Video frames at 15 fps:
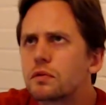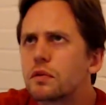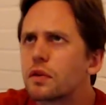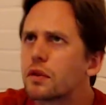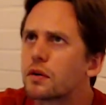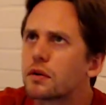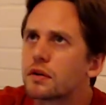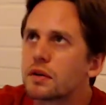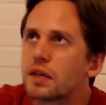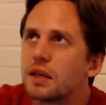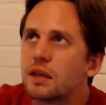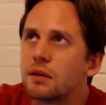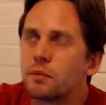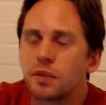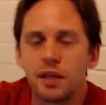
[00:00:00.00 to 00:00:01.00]

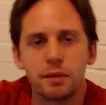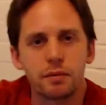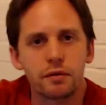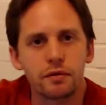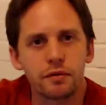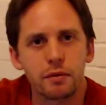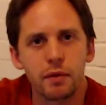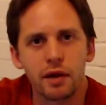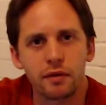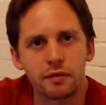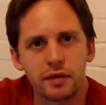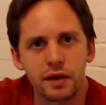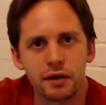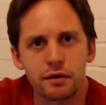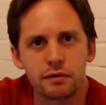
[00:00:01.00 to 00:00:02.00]
13 people from out of
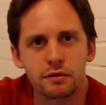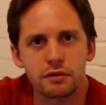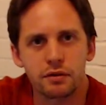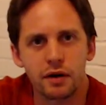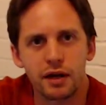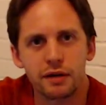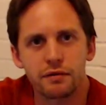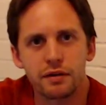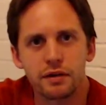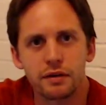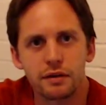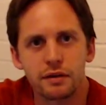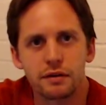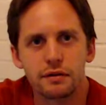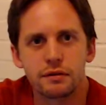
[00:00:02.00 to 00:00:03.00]
town drive
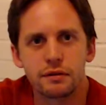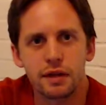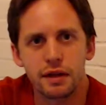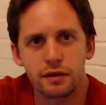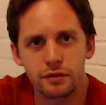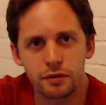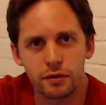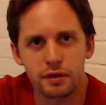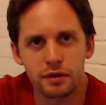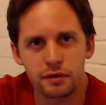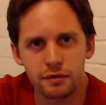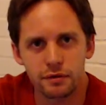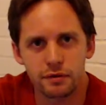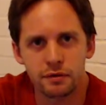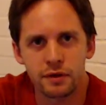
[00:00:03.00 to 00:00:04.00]
in and join
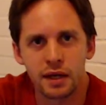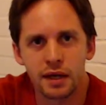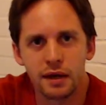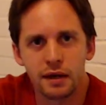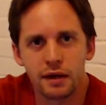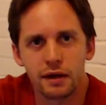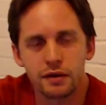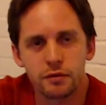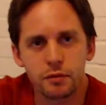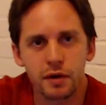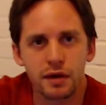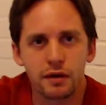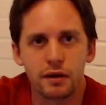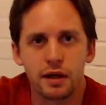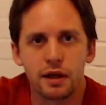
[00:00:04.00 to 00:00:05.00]
us, as
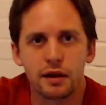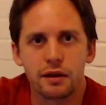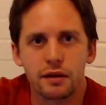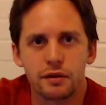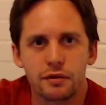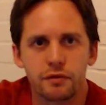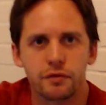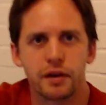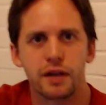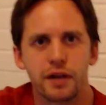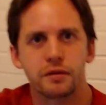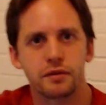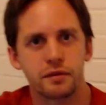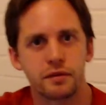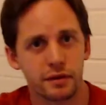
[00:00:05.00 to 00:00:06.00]
well as 5
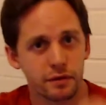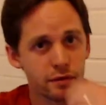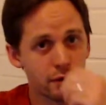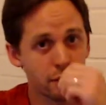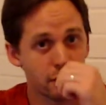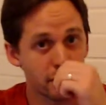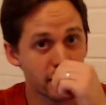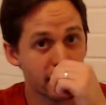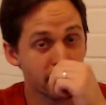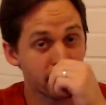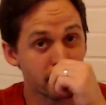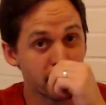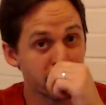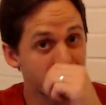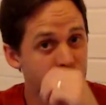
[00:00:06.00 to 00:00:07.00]
or 6 local
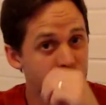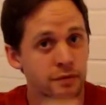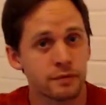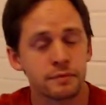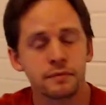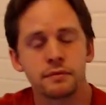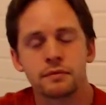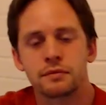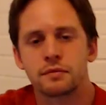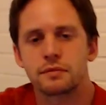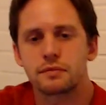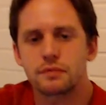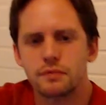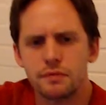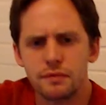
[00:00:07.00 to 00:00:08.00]
athletes.
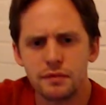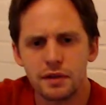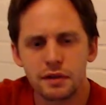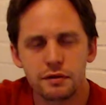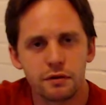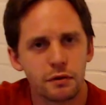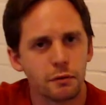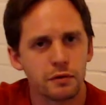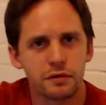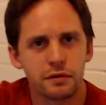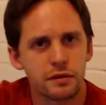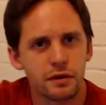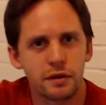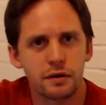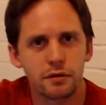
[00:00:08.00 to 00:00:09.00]
So it wasn't
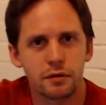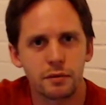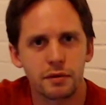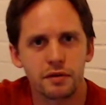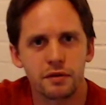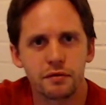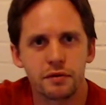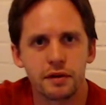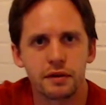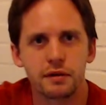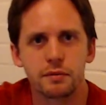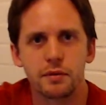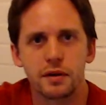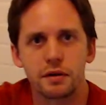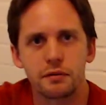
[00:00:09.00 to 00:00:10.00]
an enormous event,
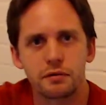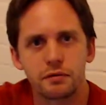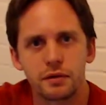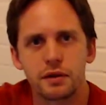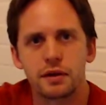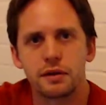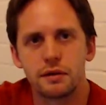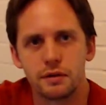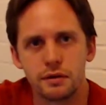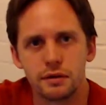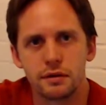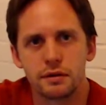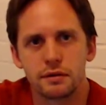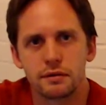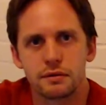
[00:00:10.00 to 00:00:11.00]
but it was really
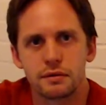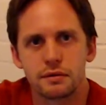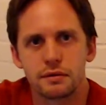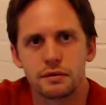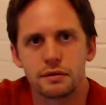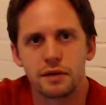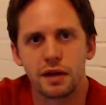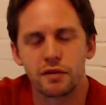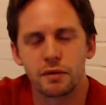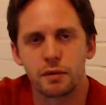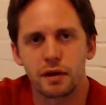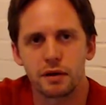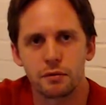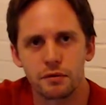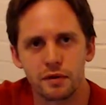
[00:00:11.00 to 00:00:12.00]
good.
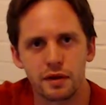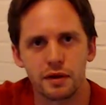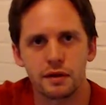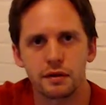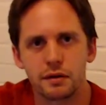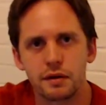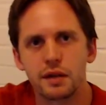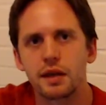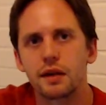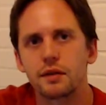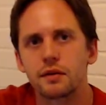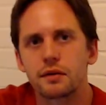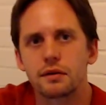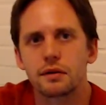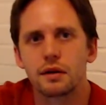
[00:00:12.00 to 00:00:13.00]
Everybody was here
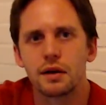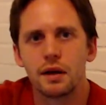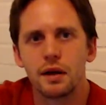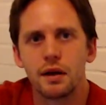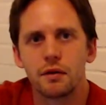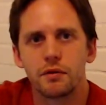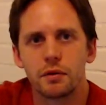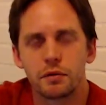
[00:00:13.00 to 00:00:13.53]
together. We